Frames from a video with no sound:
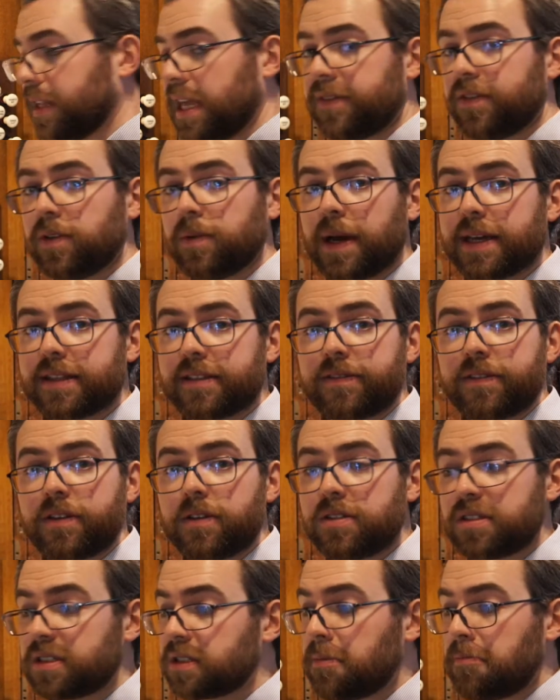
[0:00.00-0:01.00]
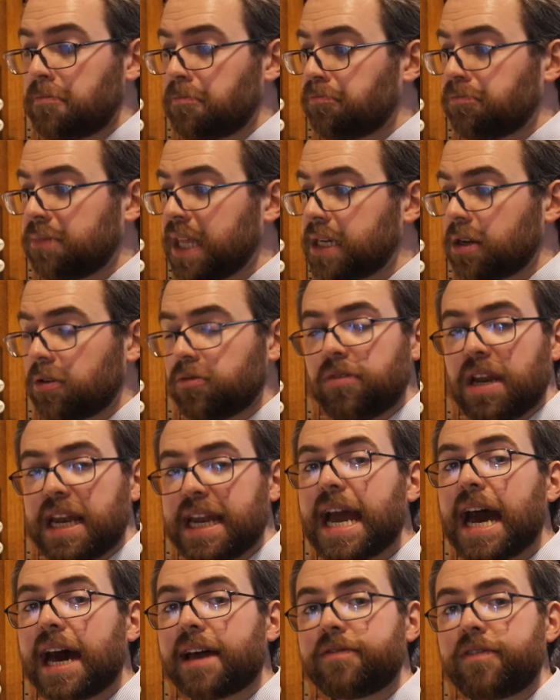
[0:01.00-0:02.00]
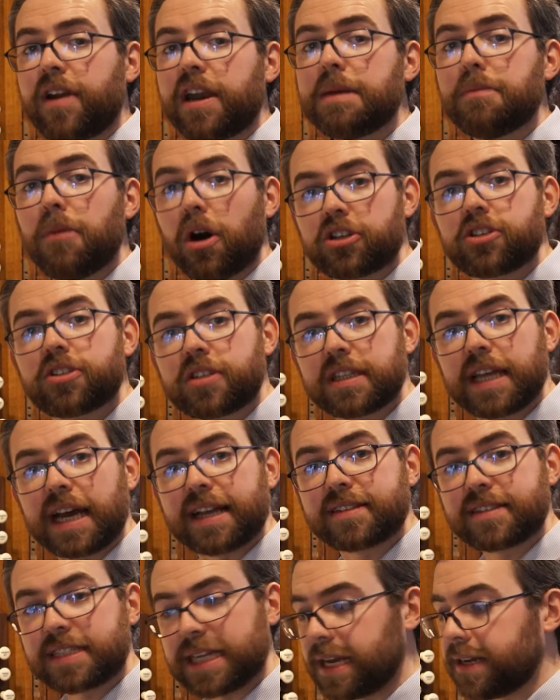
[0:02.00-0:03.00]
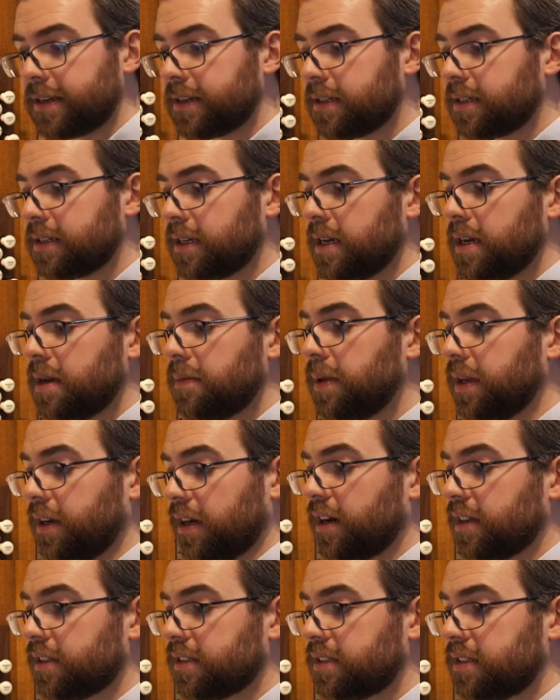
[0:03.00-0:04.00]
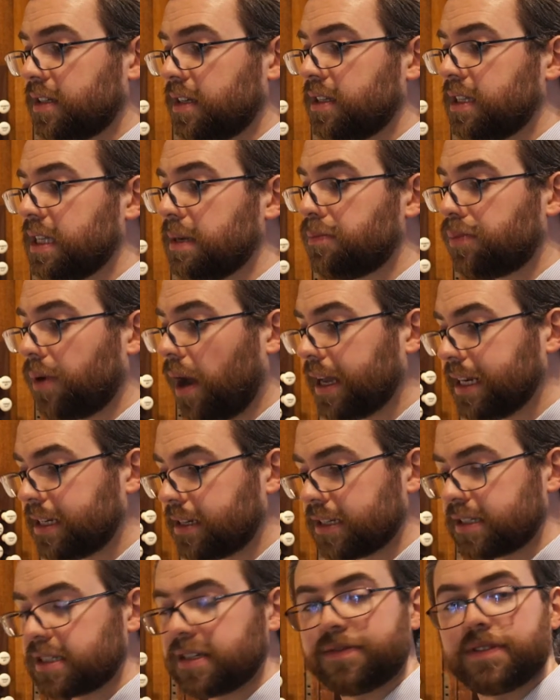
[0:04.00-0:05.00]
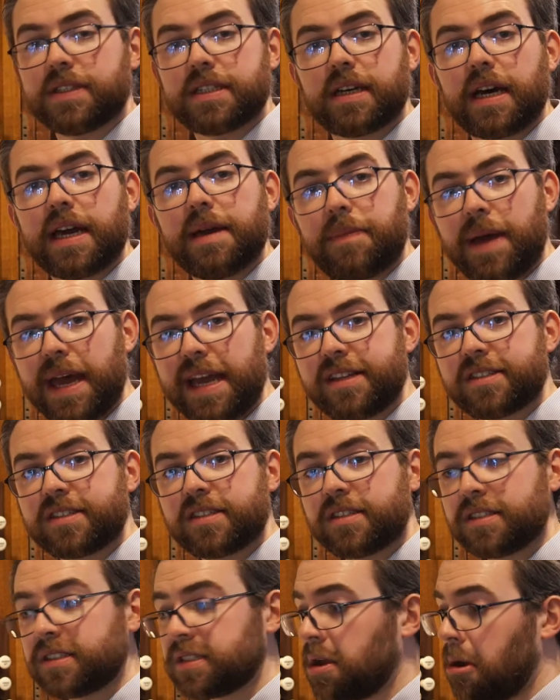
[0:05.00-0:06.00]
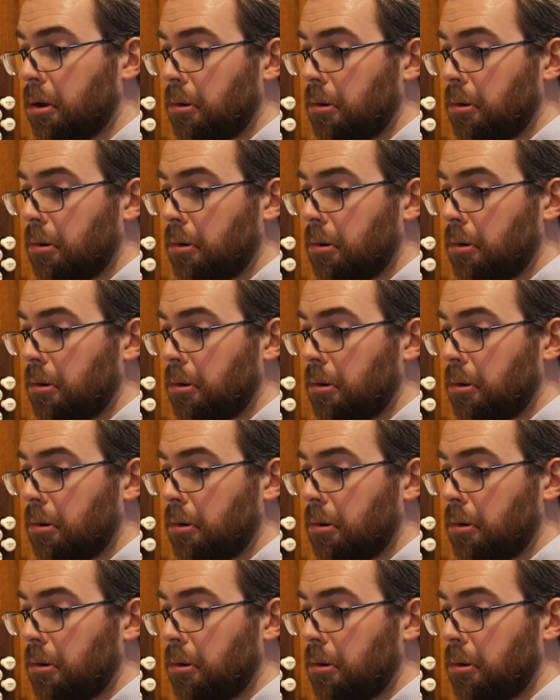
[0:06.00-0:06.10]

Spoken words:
If you add the flutes, they don't really add very much to that sound, because the brightness of the diapasons